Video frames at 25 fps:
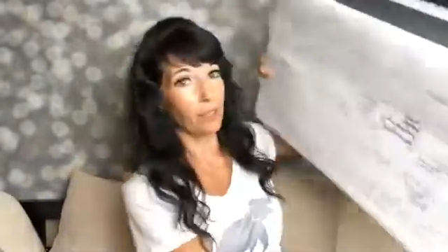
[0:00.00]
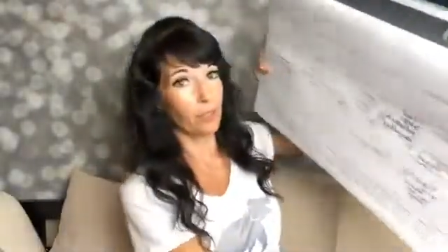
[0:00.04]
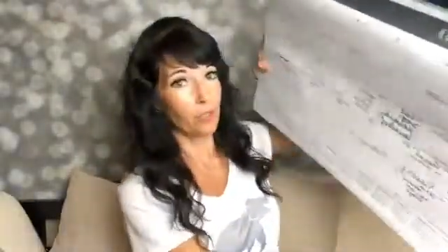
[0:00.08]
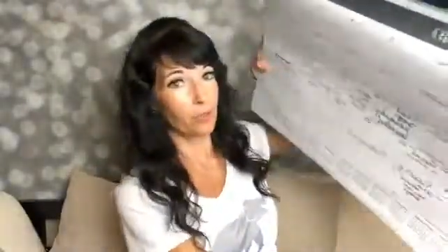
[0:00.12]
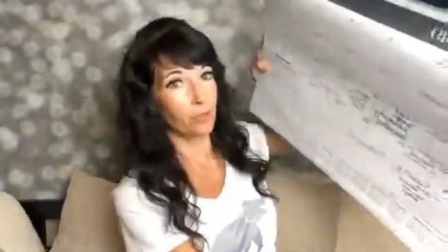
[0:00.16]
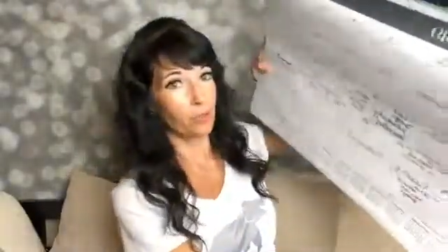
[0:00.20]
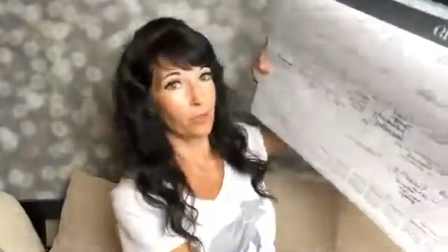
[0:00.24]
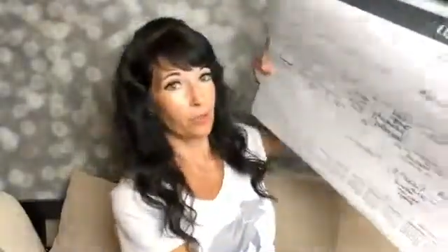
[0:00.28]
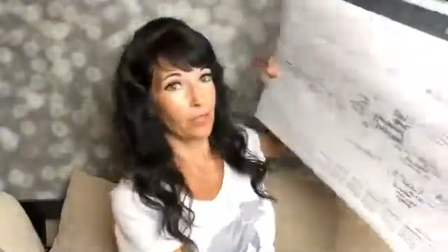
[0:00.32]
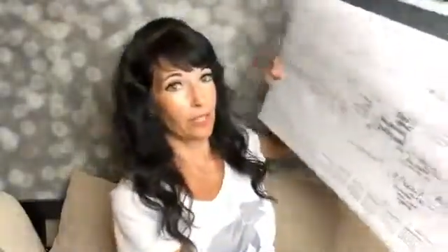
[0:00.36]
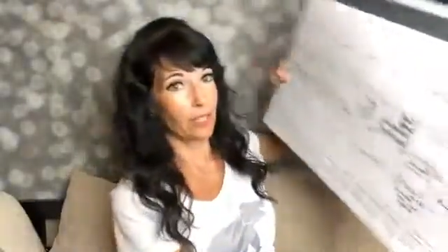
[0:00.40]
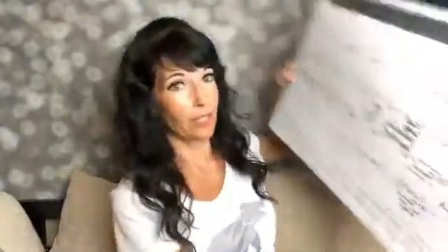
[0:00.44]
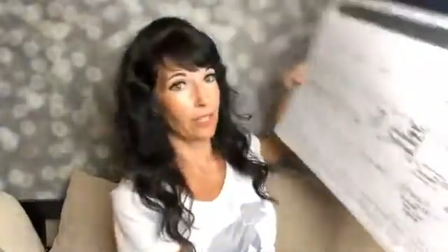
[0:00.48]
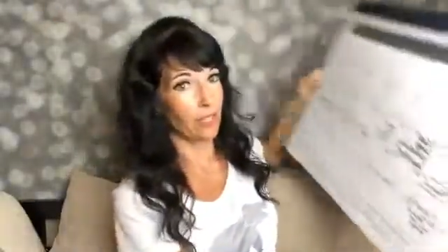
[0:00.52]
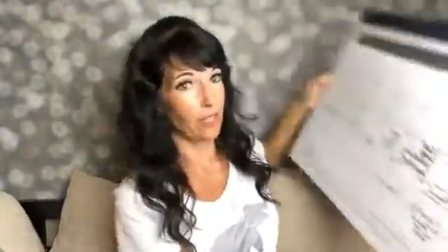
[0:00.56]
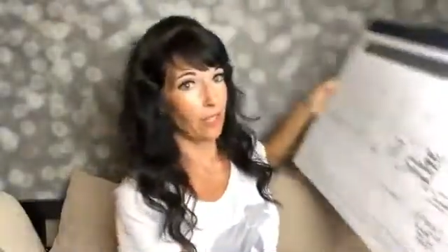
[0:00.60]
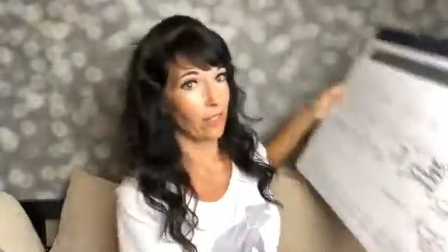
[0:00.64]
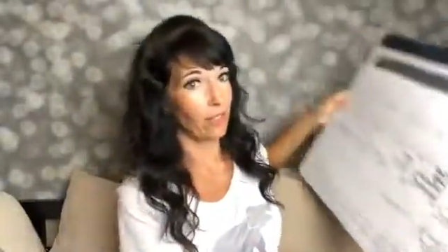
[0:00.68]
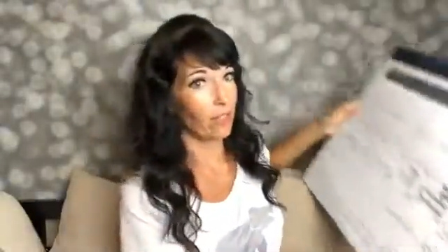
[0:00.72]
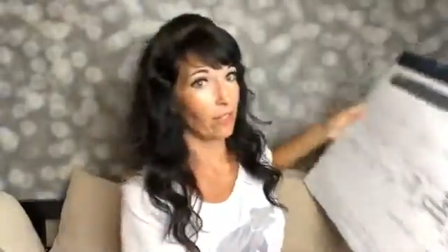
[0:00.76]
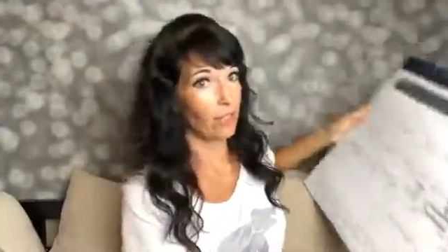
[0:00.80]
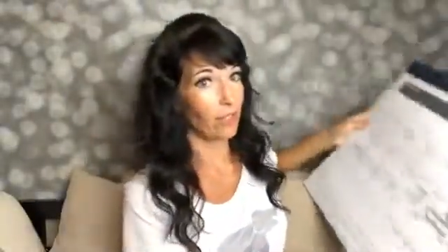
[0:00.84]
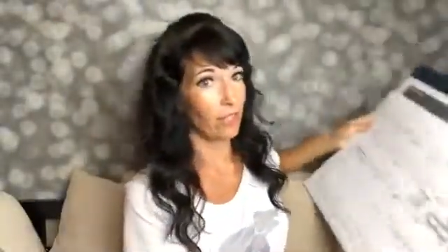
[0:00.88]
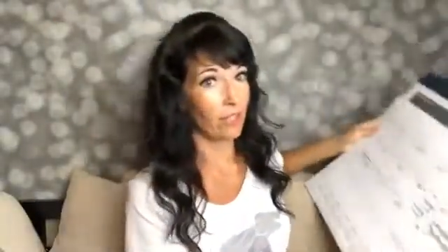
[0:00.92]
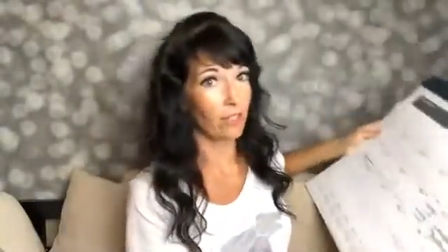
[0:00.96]
do use these
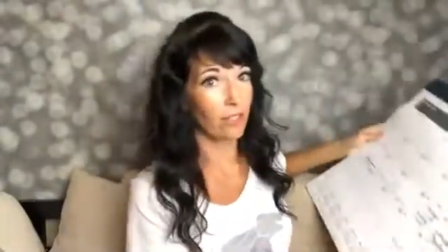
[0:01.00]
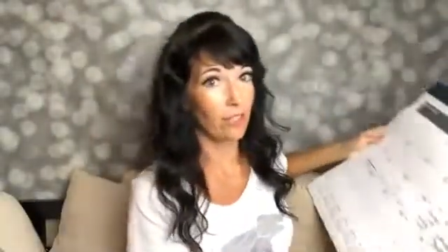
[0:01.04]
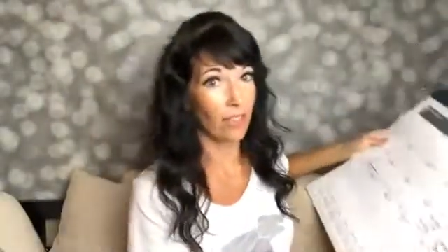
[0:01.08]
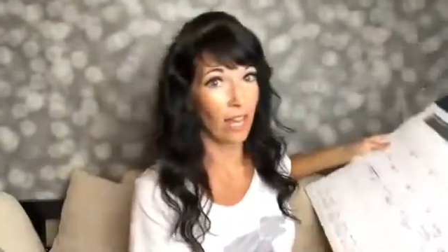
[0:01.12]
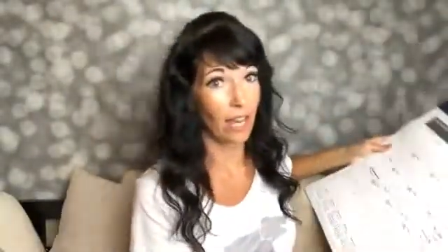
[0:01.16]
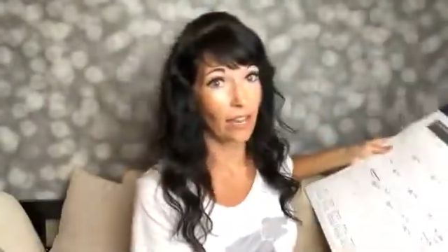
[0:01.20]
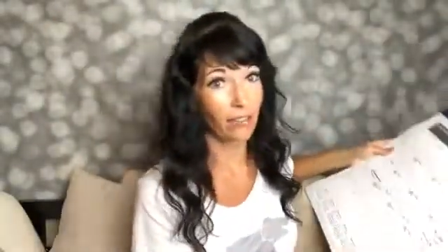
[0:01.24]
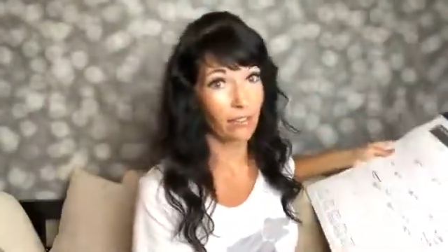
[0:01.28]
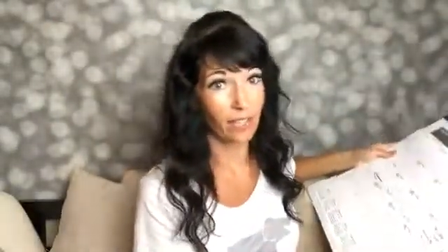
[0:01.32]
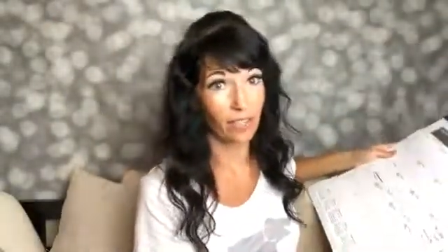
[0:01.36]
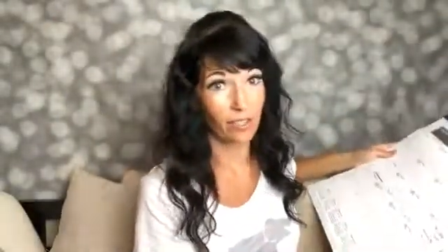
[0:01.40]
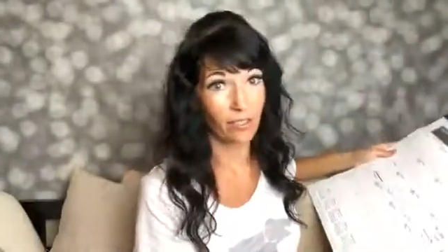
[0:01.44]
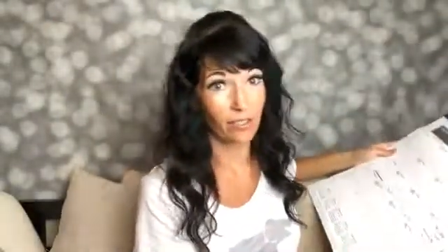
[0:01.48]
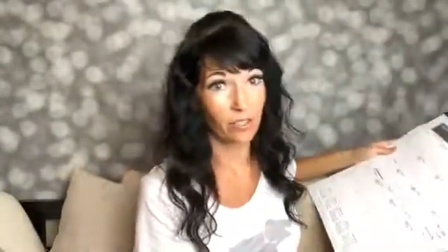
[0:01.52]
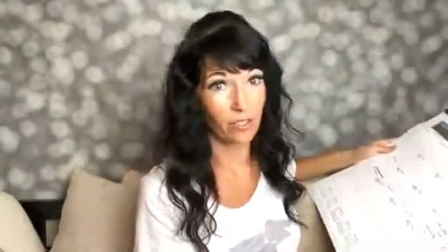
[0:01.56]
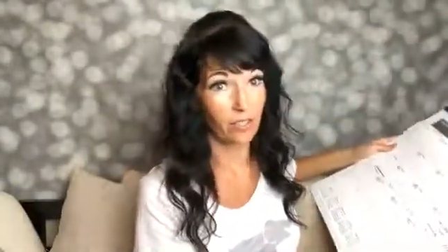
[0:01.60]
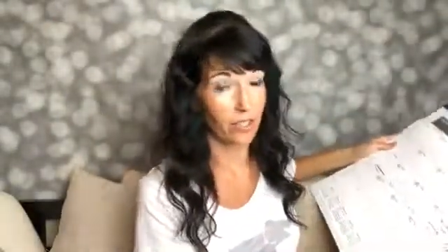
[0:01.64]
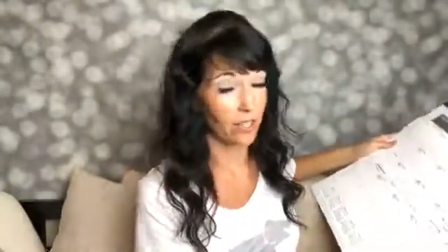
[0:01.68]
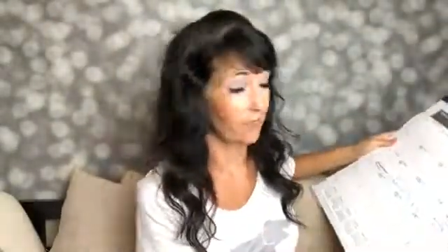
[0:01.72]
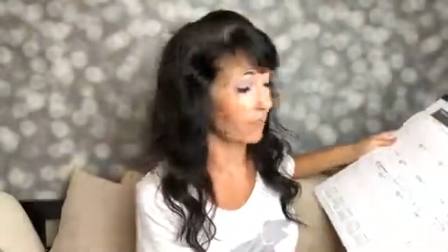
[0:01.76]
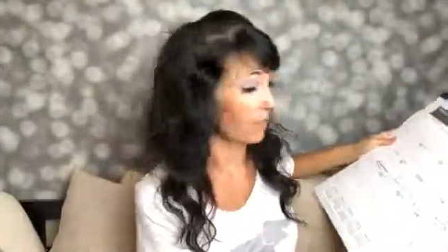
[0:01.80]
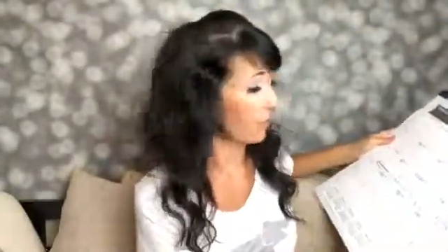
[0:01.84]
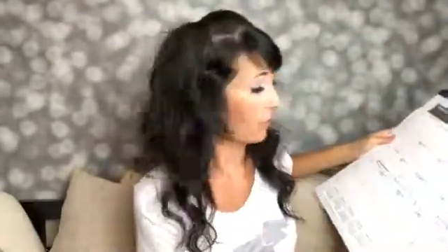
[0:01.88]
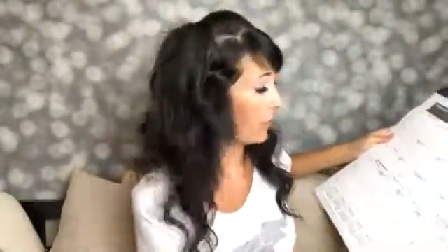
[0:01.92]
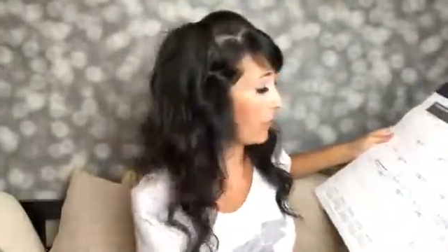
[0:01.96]
calendars. I have calendars
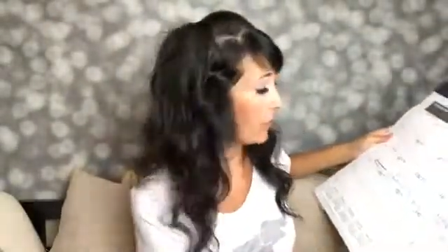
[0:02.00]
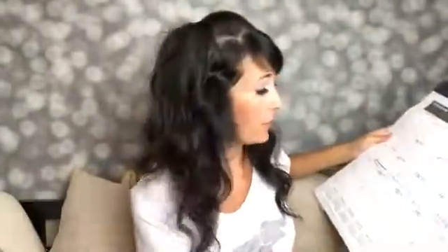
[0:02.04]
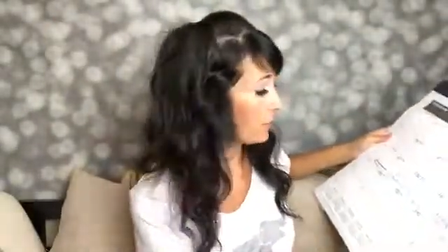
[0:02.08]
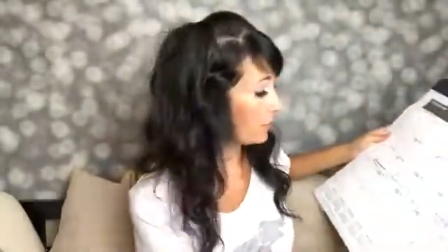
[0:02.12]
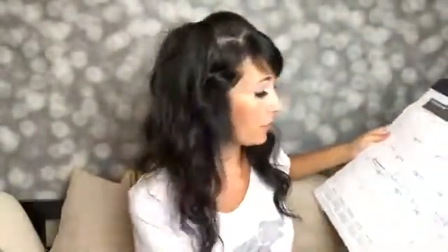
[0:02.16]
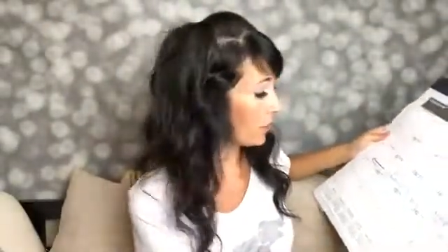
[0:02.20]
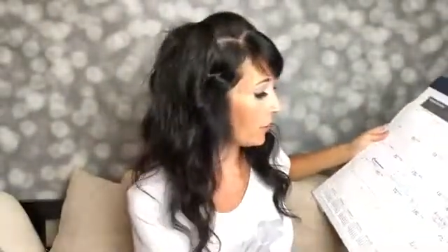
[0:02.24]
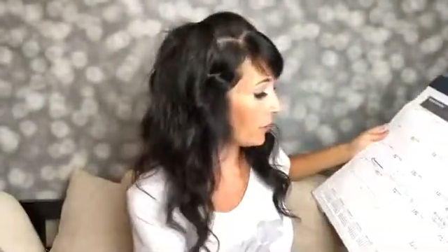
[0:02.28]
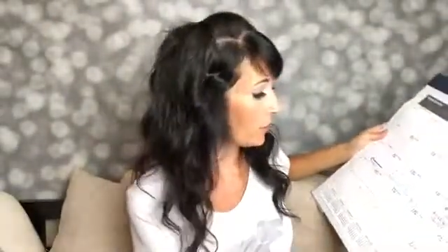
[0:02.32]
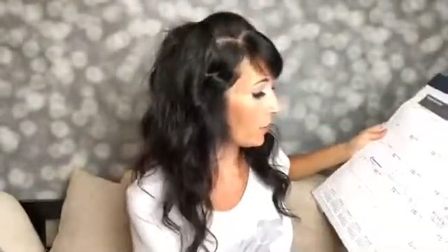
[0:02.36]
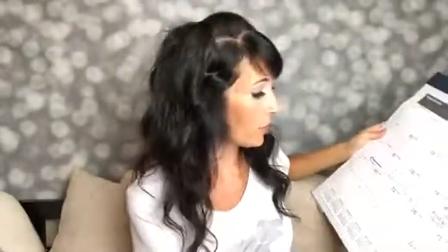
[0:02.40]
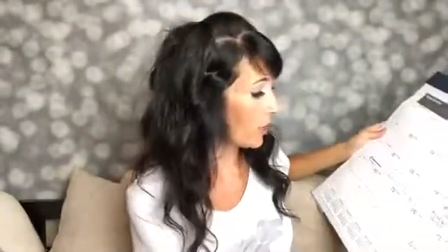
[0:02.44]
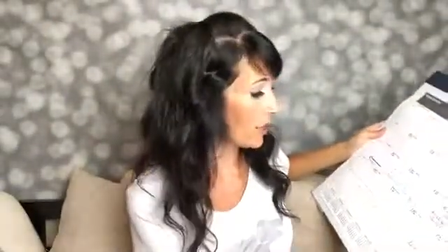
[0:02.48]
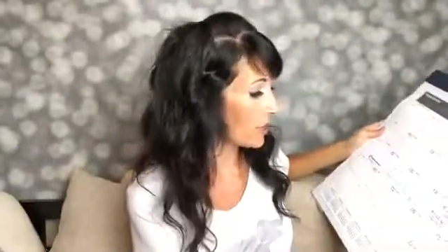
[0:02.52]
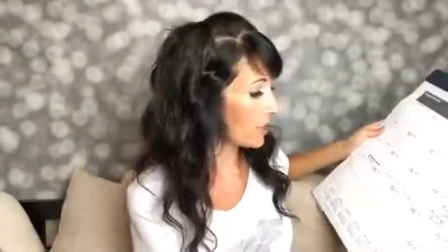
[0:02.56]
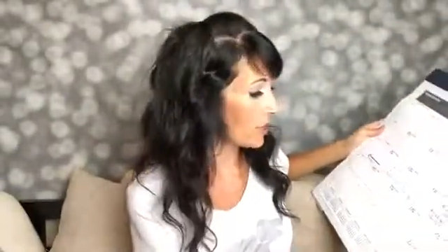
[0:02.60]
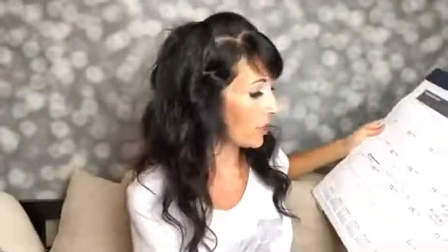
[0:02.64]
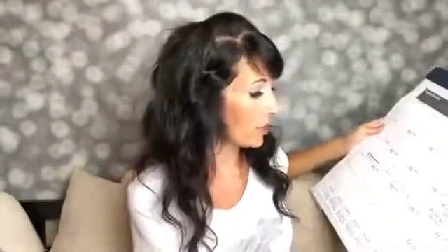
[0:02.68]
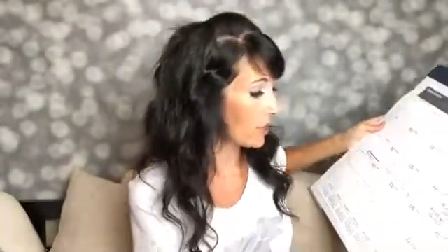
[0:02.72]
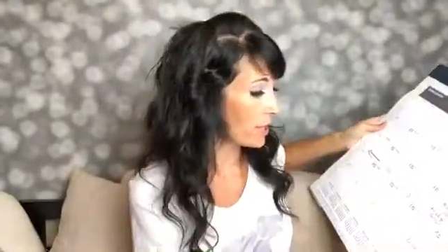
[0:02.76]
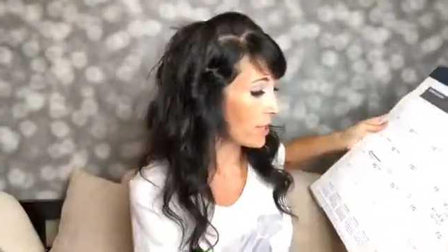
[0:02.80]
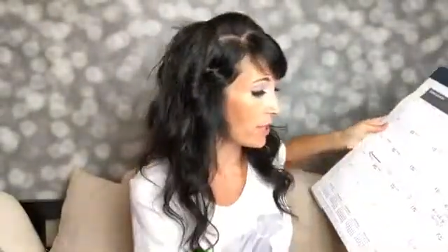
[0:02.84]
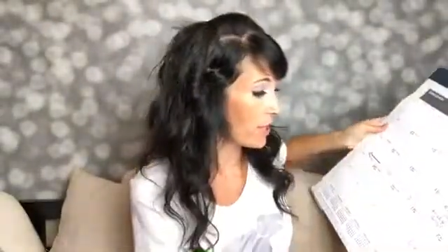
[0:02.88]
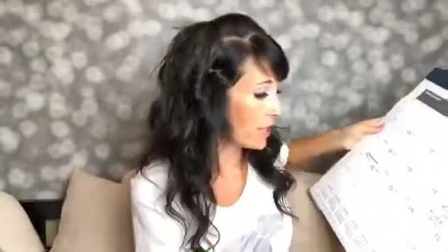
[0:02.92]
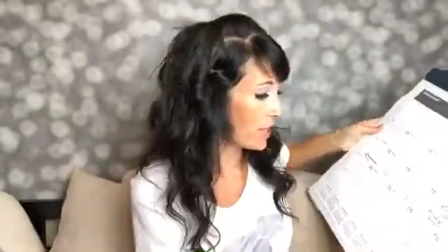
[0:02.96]
everywhere. Have you guys
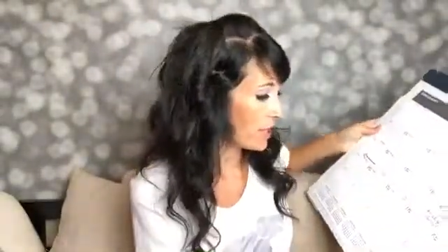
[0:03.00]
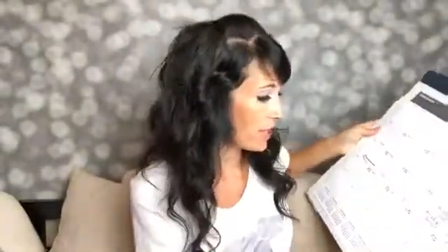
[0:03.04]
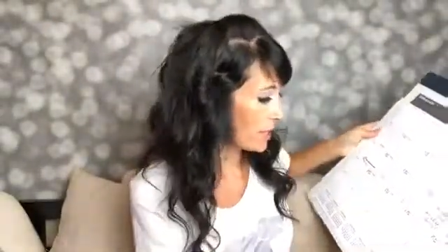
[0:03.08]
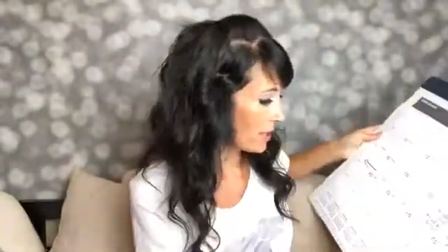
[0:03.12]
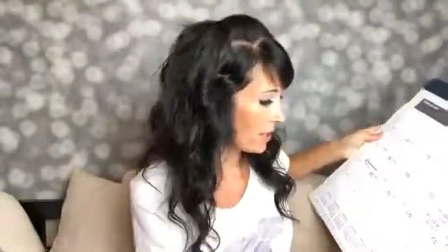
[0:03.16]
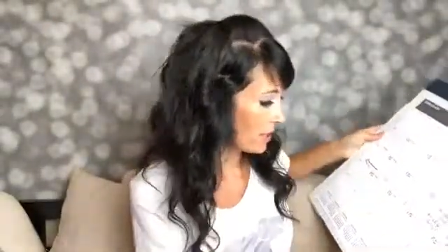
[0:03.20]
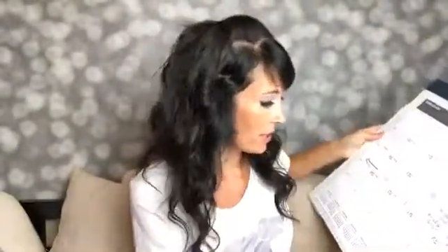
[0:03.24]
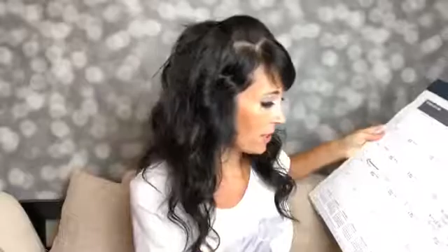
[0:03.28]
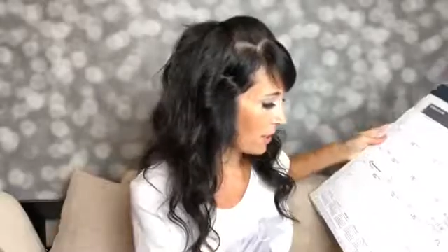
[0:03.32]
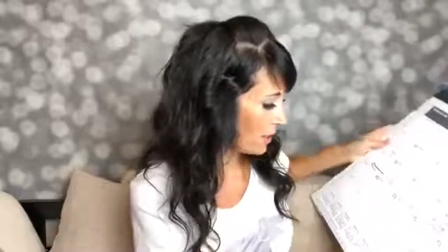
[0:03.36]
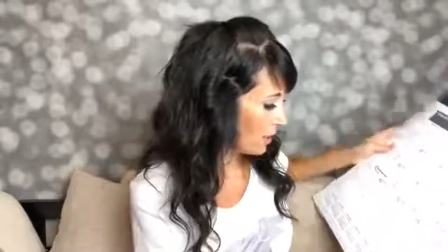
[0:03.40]
noticed this?